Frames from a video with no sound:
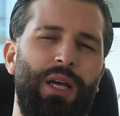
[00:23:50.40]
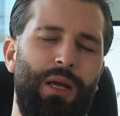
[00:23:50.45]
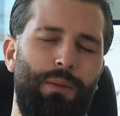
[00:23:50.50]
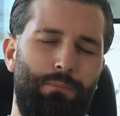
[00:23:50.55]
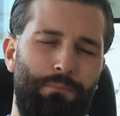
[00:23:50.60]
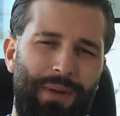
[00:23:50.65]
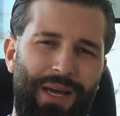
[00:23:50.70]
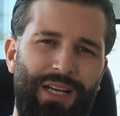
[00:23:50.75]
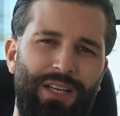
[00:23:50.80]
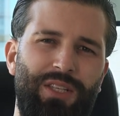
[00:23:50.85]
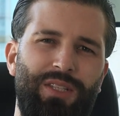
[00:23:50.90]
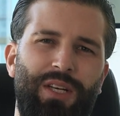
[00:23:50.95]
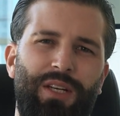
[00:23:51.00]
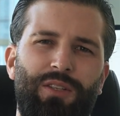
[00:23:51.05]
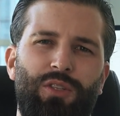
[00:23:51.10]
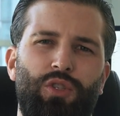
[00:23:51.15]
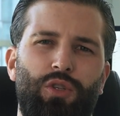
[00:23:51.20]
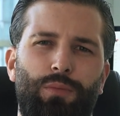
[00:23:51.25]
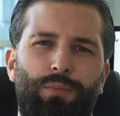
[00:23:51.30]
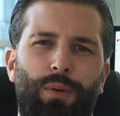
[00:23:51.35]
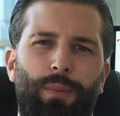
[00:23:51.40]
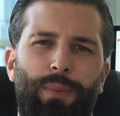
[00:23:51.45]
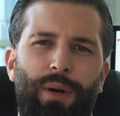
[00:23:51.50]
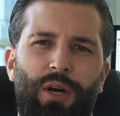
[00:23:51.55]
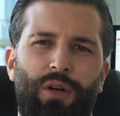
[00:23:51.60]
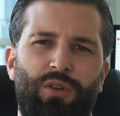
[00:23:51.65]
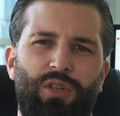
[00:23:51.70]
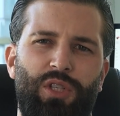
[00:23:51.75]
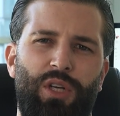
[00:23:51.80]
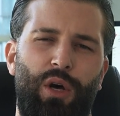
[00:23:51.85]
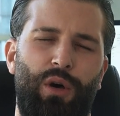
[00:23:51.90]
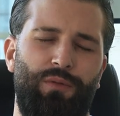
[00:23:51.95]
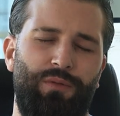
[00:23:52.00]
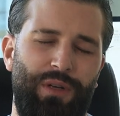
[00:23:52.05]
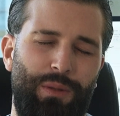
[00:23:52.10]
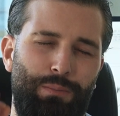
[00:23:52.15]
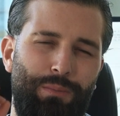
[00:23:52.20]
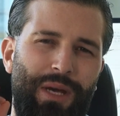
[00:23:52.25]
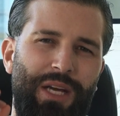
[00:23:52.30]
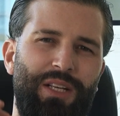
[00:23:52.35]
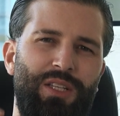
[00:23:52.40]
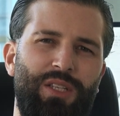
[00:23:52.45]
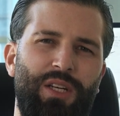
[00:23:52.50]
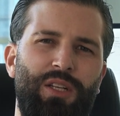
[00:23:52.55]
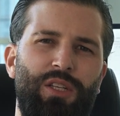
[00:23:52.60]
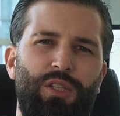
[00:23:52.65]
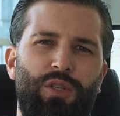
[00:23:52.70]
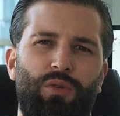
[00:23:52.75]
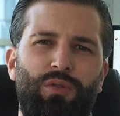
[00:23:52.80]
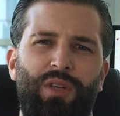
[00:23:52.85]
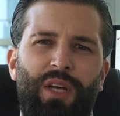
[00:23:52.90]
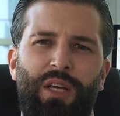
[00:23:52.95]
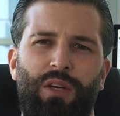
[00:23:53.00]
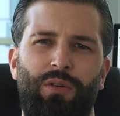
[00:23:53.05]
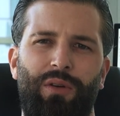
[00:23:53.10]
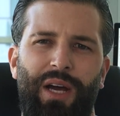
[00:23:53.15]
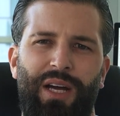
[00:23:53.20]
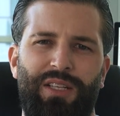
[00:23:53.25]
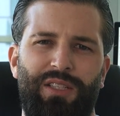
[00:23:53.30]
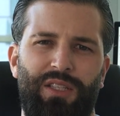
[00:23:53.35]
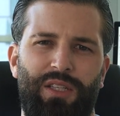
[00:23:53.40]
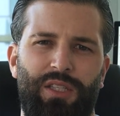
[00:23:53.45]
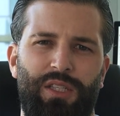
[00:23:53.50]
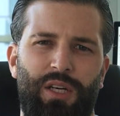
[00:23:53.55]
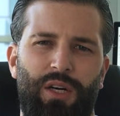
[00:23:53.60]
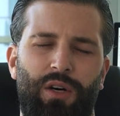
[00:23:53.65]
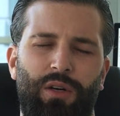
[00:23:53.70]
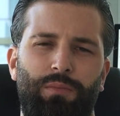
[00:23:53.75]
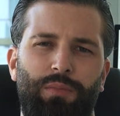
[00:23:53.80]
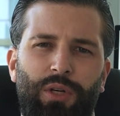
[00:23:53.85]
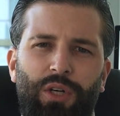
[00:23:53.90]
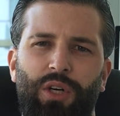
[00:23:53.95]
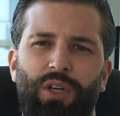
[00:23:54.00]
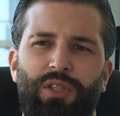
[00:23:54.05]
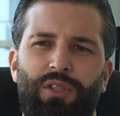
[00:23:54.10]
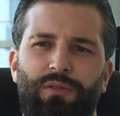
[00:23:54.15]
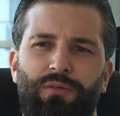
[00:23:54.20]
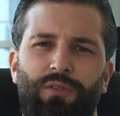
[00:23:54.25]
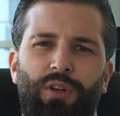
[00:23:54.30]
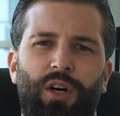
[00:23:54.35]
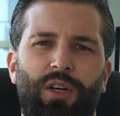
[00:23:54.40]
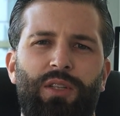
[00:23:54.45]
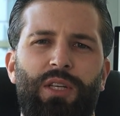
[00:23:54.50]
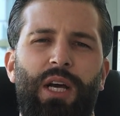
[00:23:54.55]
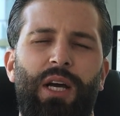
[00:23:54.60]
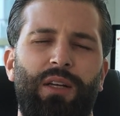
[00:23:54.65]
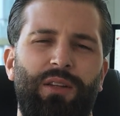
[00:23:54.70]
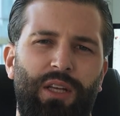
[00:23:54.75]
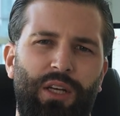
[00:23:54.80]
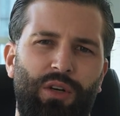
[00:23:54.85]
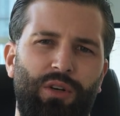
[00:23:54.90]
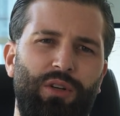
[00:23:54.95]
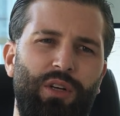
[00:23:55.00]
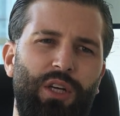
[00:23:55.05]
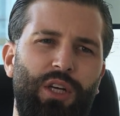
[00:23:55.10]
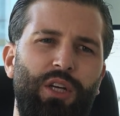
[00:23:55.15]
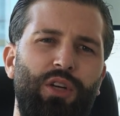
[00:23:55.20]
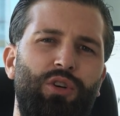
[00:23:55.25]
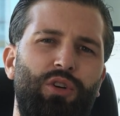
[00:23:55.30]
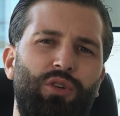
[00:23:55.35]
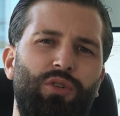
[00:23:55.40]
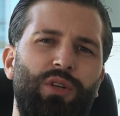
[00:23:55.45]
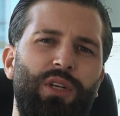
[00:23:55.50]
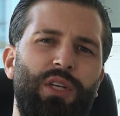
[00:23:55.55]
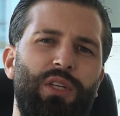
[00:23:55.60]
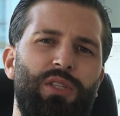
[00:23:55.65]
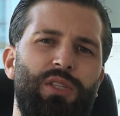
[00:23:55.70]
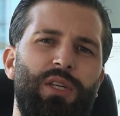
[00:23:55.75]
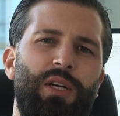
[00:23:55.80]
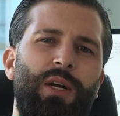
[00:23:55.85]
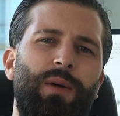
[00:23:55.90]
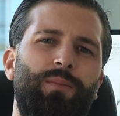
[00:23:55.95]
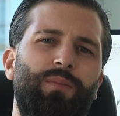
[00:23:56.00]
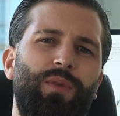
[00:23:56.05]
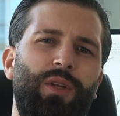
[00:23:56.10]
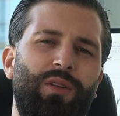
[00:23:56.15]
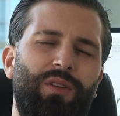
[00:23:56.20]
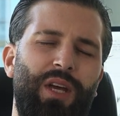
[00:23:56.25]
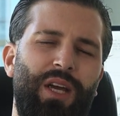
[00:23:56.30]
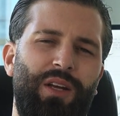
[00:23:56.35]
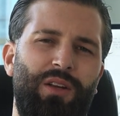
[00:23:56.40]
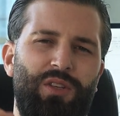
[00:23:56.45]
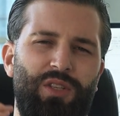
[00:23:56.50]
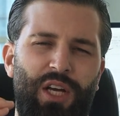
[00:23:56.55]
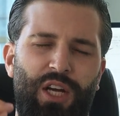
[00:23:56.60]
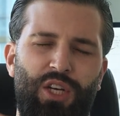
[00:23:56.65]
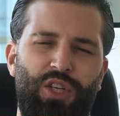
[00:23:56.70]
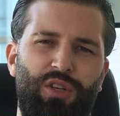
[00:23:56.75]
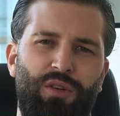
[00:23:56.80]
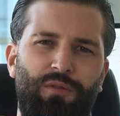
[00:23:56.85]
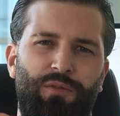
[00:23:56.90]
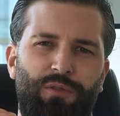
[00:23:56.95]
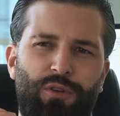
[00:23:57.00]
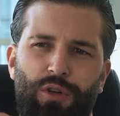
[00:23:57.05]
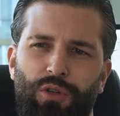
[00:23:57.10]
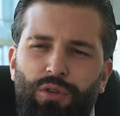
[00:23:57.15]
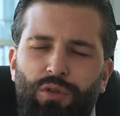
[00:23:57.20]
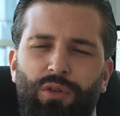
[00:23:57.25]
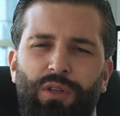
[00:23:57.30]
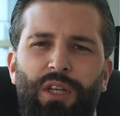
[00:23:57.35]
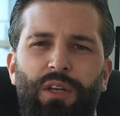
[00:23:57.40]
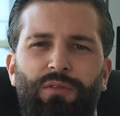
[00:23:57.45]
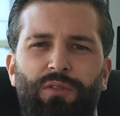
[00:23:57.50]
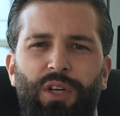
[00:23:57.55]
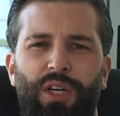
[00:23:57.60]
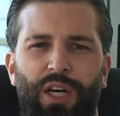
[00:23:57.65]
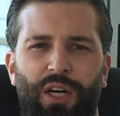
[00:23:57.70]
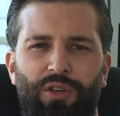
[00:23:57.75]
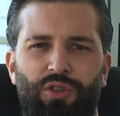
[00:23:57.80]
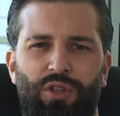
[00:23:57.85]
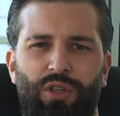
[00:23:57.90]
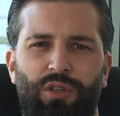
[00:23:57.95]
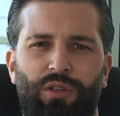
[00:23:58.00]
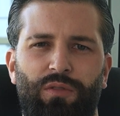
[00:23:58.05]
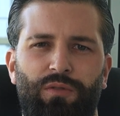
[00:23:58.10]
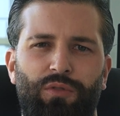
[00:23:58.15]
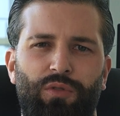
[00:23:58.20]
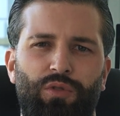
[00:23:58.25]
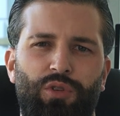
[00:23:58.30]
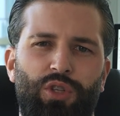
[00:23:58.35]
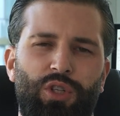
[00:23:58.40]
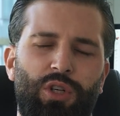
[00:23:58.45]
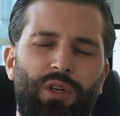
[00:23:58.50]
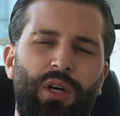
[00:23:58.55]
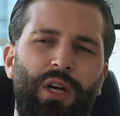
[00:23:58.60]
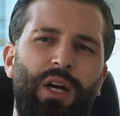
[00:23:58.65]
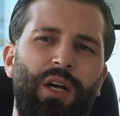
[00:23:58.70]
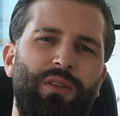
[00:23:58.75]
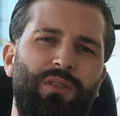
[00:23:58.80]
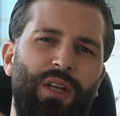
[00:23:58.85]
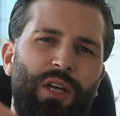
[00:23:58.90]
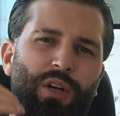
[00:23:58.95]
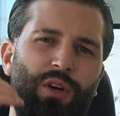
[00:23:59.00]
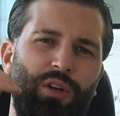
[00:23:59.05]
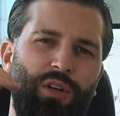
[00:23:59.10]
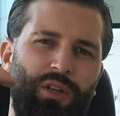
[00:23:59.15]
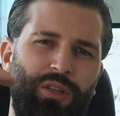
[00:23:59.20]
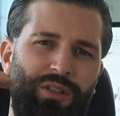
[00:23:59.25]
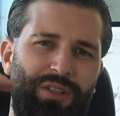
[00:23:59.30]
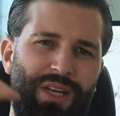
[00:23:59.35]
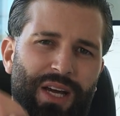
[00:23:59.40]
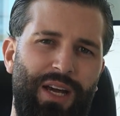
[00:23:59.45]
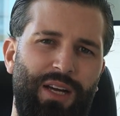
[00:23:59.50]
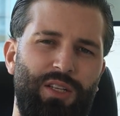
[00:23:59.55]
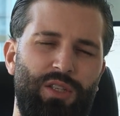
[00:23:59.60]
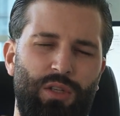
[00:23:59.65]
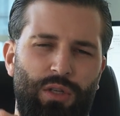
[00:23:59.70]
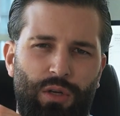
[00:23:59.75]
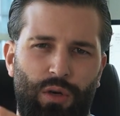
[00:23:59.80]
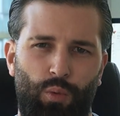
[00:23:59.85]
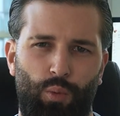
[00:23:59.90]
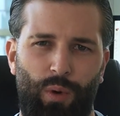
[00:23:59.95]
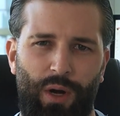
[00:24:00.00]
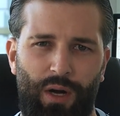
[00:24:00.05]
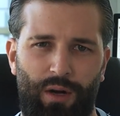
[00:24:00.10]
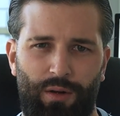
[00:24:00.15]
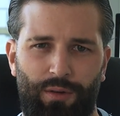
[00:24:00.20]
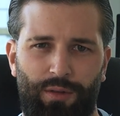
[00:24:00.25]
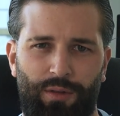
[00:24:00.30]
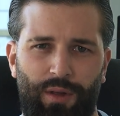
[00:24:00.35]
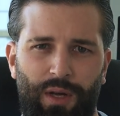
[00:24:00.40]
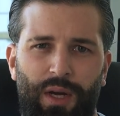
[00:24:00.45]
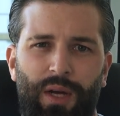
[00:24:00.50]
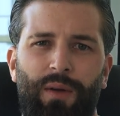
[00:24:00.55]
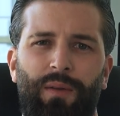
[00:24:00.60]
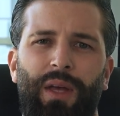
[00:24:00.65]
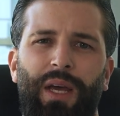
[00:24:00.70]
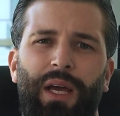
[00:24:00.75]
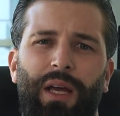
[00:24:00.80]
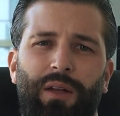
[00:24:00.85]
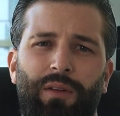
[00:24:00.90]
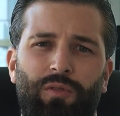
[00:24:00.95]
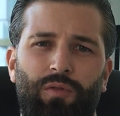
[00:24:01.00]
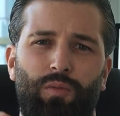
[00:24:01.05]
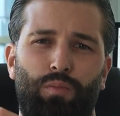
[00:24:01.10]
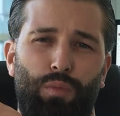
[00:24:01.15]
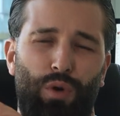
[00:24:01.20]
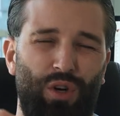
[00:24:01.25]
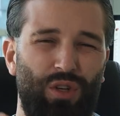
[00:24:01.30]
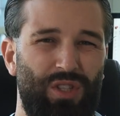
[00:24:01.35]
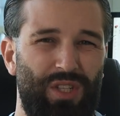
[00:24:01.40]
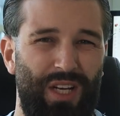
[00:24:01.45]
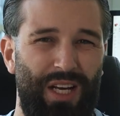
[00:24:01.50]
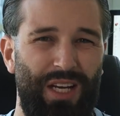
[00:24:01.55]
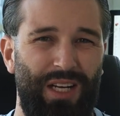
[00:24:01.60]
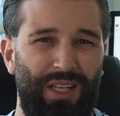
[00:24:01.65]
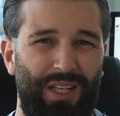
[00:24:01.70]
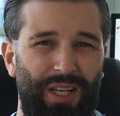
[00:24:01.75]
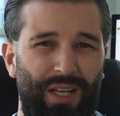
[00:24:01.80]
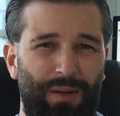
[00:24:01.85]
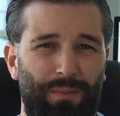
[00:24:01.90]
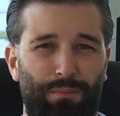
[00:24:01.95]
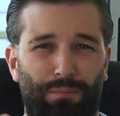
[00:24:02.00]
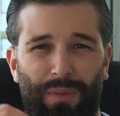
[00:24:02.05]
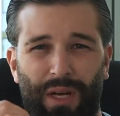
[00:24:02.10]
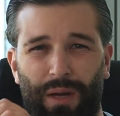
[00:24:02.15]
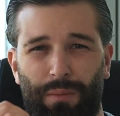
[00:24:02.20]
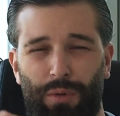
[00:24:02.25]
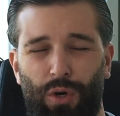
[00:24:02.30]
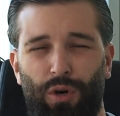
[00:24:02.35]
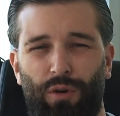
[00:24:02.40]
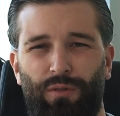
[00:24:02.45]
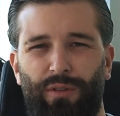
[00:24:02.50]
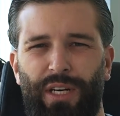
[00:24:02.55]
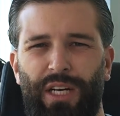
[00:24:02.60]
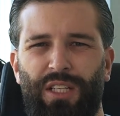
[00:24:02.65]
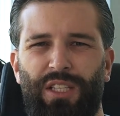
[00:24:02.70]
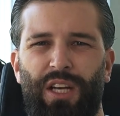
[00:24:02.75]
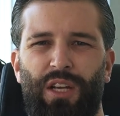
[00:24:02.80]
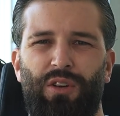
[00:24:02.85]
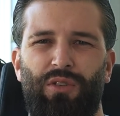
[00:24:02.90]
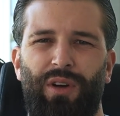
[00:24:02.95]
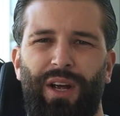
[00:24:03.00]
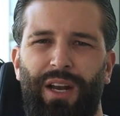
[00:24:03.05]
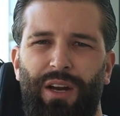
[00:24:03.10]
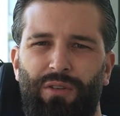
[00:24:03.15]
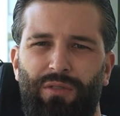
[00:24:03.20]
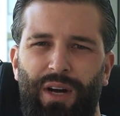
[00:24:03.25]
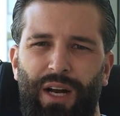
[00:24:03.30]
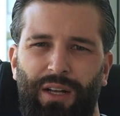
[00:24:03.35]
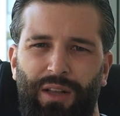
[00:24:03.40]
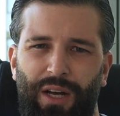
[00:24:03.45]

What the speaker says: it makes sense to prepare yourself. It makes sense to take your assets out, because if not, they're going to increase the taxation for you to leave the country in the future. They're going to tax your wealth, and most likely, maybe over exaggerating right